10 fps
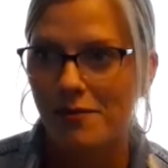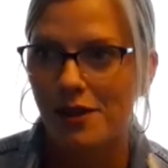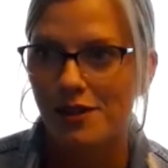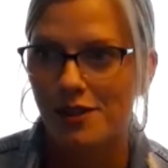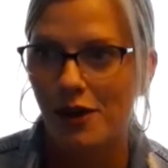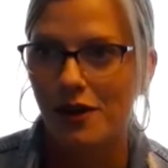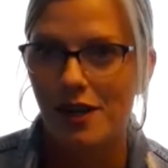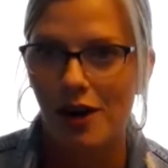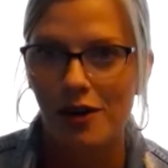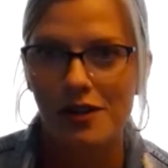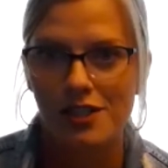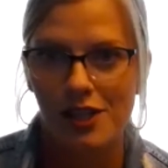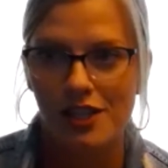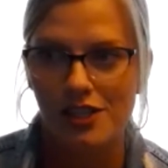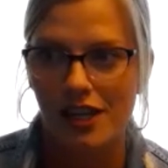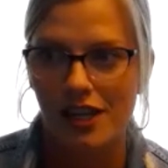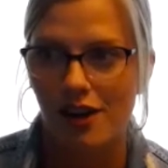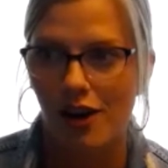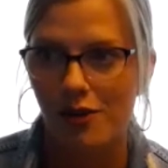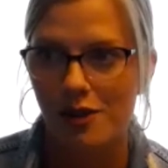So it's always changing. It's
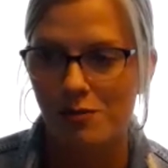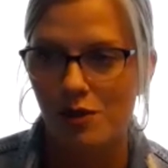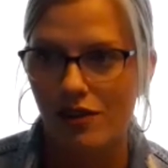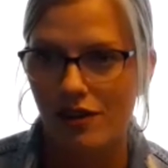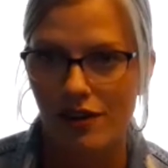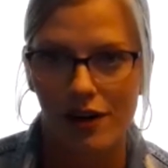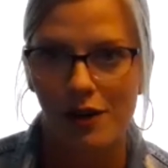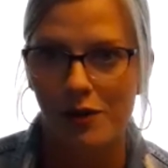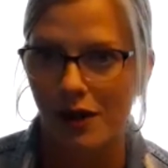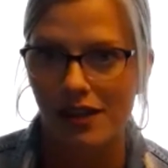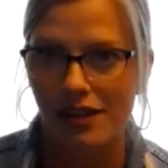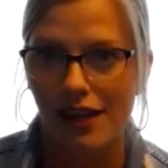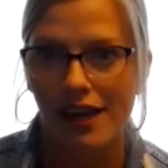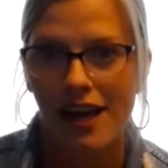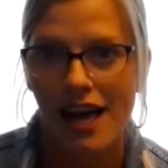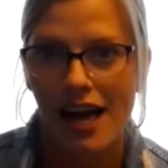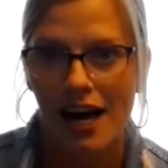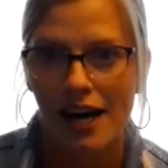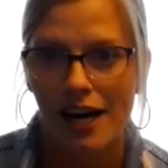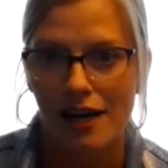always moving very quickly.
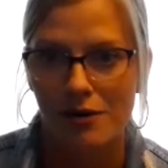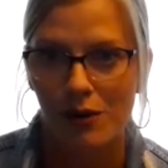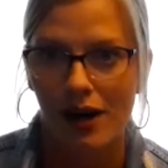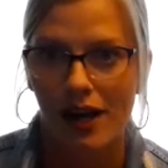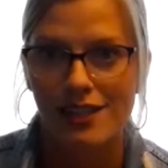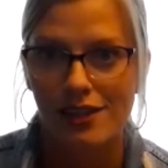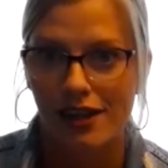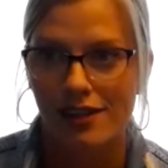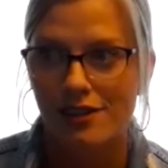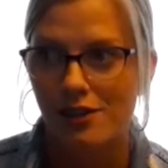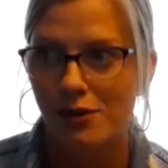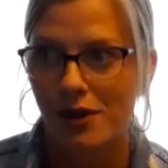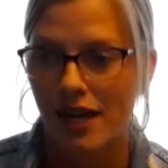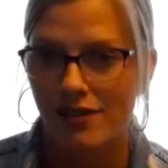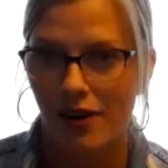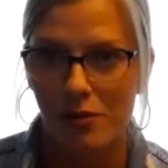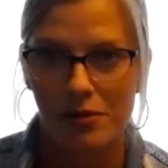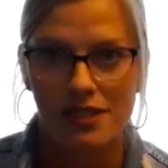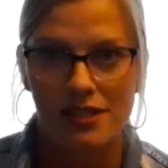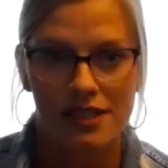And we're entering into kind of our
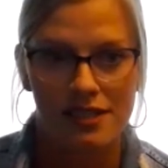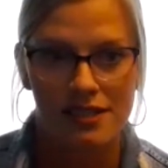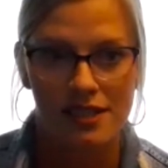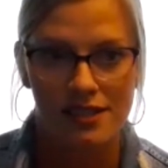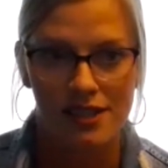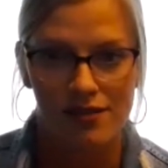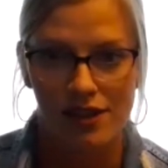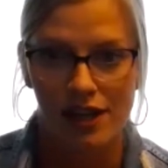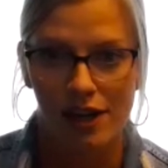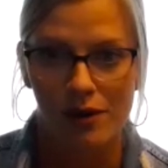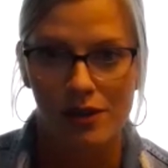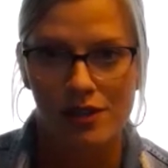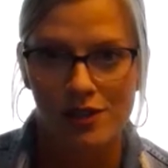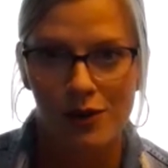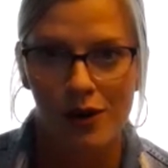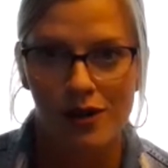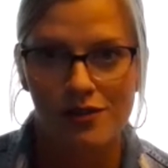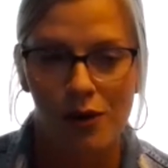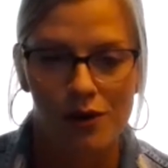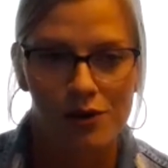busiest season of the year, which is towards
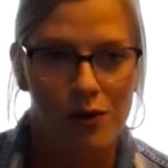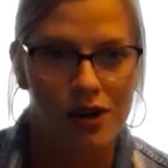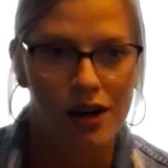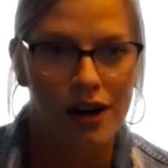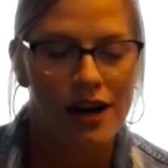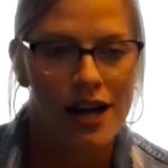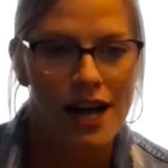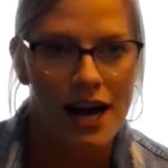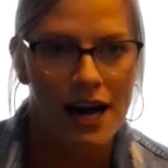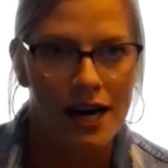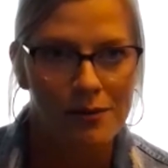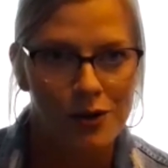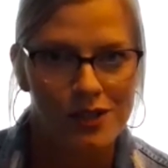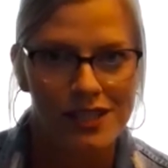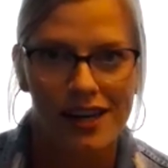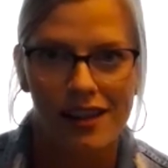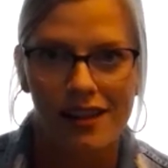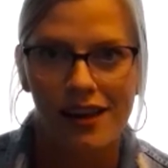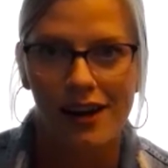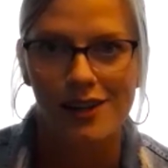fourth quarter, towards the end of the
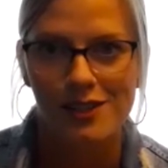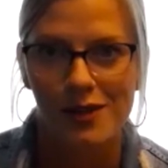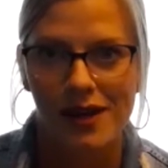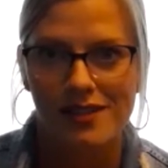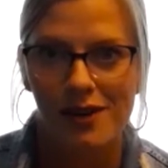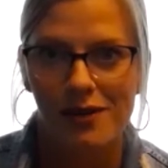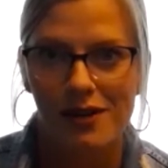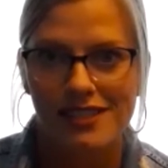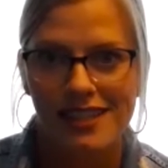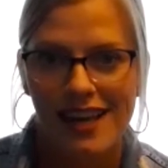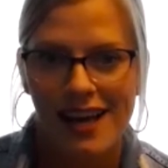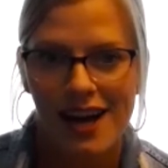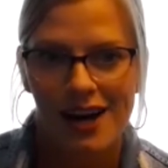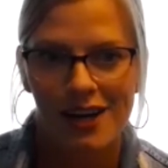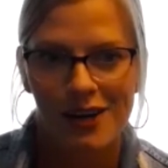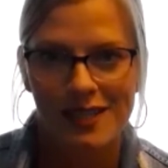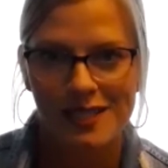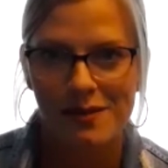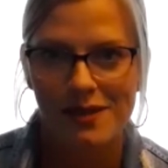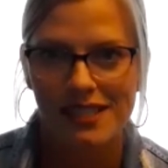year. So that's always a crazy
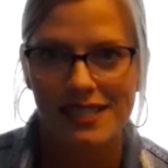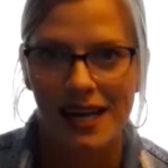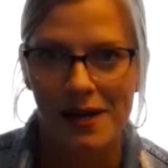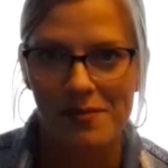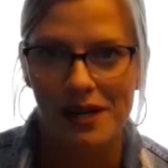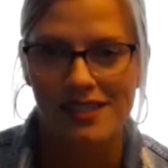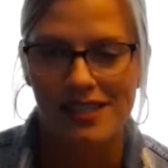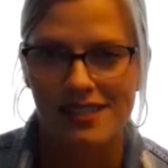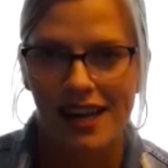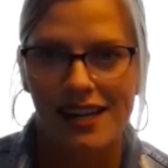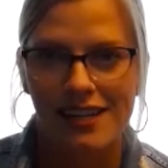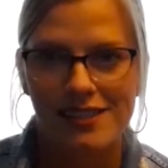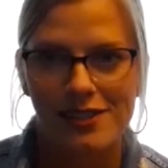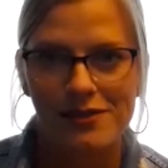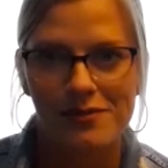busy time, but it's exciting too.